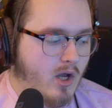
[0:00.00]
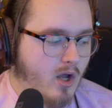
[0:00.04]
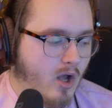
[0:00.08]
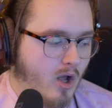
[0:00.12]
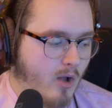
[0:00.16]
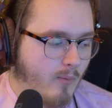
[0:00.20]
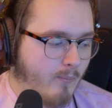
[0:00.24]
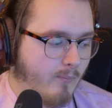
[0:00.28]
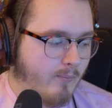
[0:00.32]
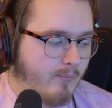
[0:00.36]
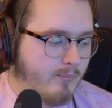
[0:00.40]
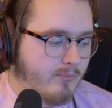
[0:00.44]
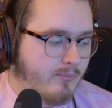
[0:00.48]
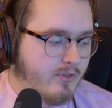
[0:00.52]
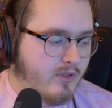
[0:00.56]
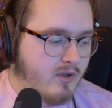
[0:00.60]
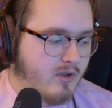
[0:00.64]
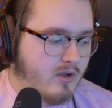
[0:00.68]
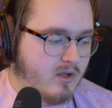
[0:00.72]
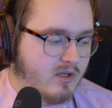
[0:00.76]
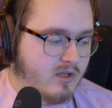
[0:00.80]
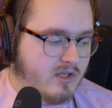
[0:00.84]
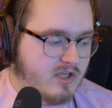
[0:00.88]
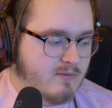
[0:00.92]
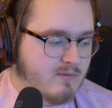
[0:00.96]
Um,
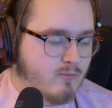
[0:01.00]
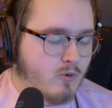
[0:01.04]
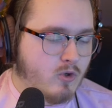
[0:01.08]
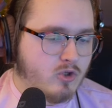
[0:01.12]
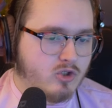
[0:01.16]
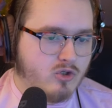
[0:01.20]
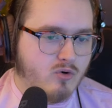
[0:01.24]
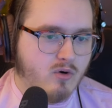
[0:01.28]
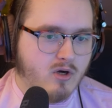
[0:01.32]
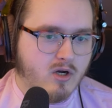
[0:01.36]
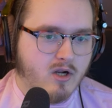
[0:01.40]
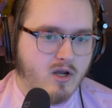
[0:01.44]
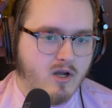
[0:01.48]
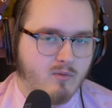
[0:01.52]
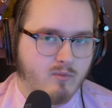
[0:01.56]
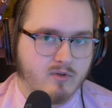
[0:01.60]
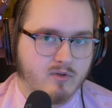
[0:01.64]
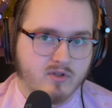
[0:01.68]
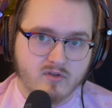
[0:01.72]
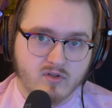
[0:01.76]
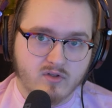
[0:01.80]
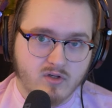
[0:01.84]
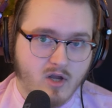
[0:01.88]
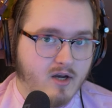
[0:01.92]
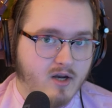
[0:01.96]
the keyboard shortcut,
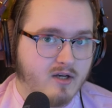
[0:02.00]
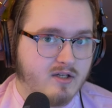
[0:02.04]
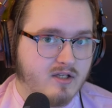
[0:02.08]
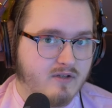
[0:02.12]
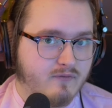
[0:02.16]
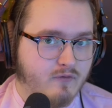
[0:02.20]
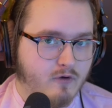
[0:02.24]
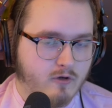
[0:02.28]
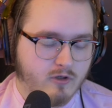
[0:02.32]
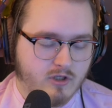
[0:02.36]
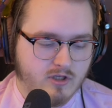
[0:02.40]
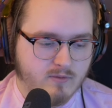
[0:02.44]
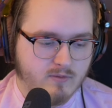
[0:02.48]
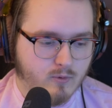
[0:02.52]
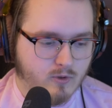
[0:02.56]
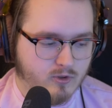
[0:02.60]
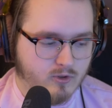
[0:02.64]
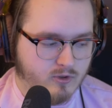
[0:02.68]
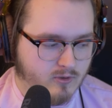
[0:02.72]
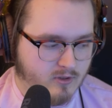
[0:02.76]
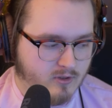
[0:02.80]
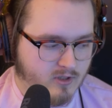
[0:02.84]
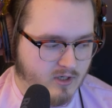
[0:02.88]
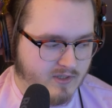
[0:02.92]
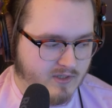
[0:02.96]
which is not a default keyboard
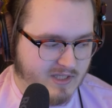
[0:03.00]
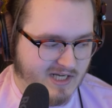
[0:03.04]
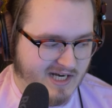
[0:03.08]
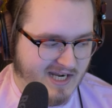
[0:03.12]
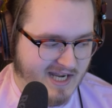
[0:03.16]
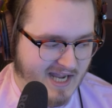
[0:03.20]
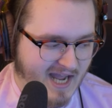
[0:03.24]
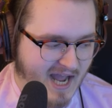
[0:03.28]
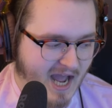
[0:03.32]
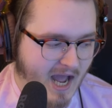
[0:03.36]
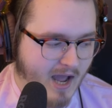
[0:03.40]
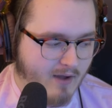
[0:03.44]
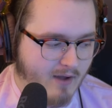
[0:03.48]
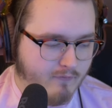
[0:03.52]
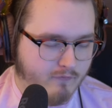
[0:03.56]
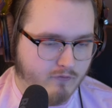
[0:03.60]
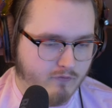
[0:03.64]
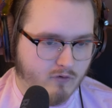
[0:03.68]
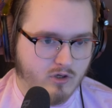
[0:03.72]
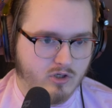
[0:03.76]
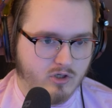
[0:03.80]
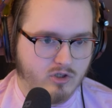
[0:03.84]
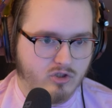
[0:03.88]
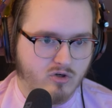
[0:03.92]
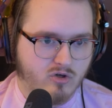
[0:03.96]
shortcut that I have
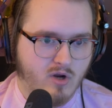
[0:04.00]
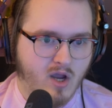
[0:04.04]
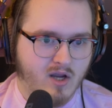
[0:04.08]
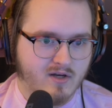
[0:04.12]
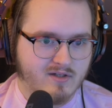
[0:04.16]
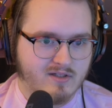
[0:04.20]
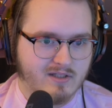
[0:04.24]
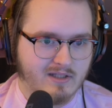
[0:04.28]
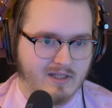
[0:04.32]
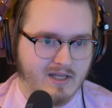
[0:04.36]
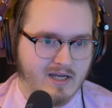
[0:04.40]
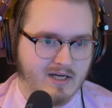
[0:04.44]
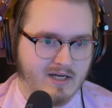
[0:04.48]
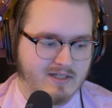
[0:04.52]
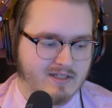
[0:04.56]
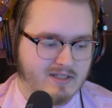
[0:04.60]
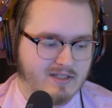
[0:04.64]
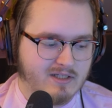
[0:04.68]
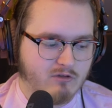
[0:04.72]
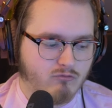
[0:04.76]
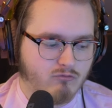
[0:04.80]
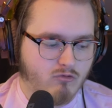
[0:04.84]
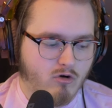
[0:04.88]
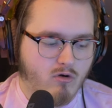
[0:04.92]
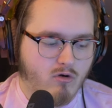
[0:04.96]
for contract select,
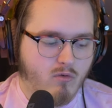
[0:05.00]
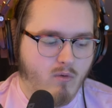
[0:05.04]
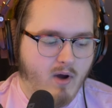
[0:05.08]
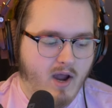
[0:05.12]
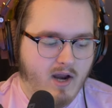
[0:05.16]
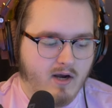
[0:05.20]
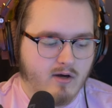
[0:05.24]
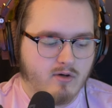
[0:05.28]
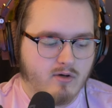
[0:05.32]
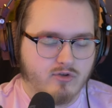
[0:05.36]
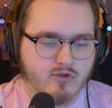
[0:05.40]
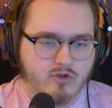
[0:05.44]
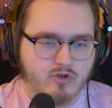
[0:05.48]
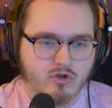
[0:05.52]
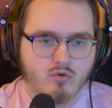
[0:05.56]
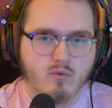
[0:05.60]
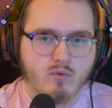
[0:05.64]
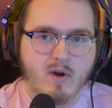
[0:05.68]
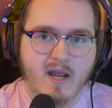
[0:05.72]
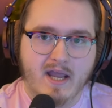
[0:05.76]
requires two